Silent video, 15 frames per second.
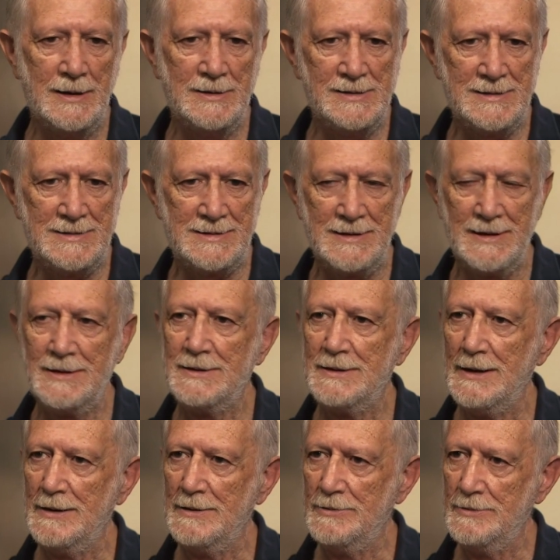I just
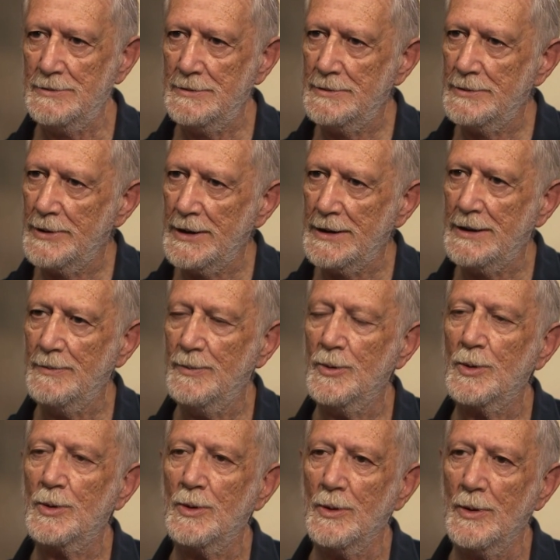sit and read a
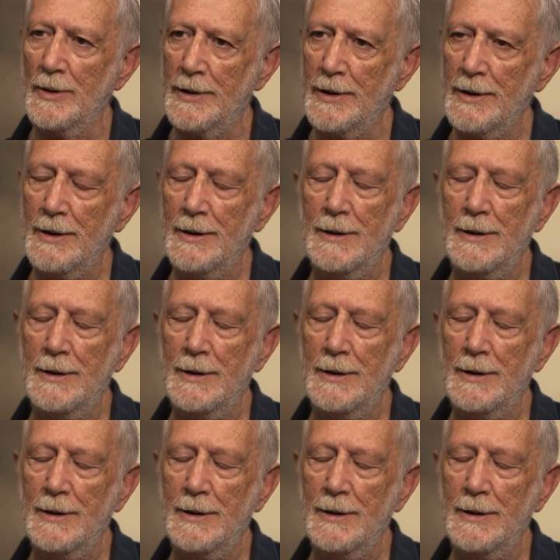book or